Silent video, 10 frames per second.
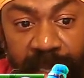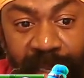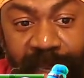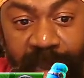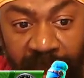
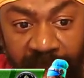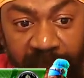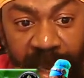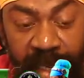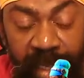
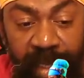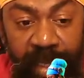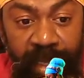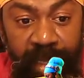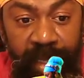conquered
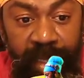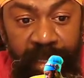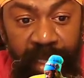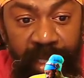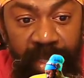
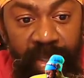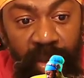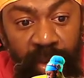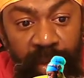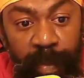Zin
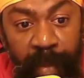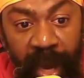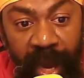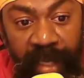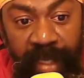certain
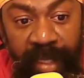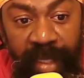parts